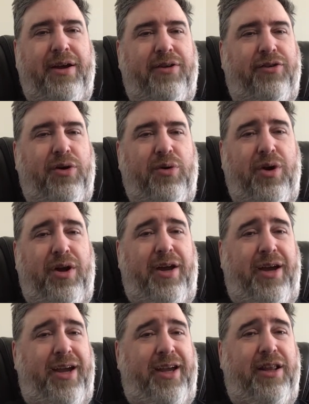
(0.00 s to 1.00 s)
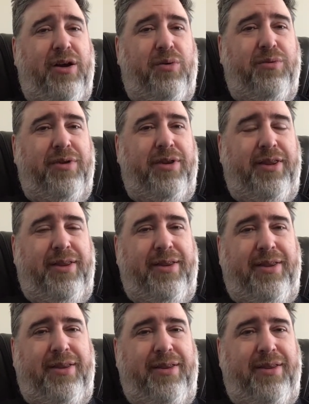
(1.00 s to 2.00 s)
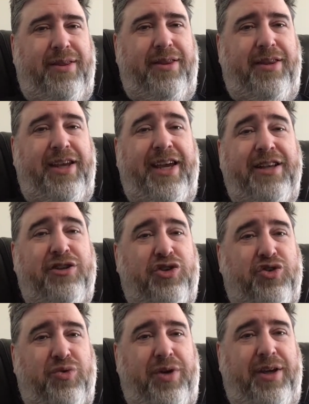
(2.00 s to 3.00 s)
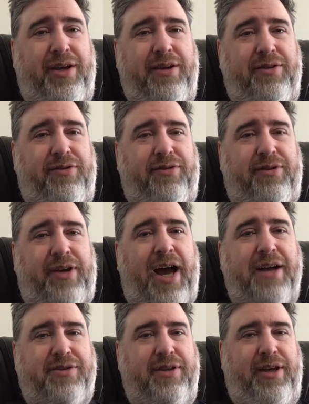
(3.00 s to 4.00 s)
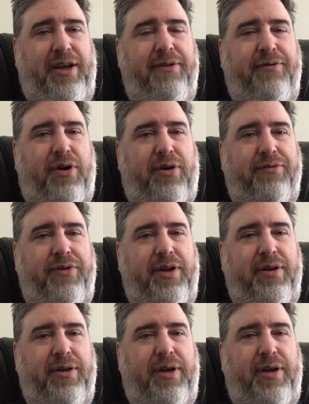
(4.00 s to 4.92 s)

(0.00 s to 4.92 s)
So you know the industry is constantly evolving,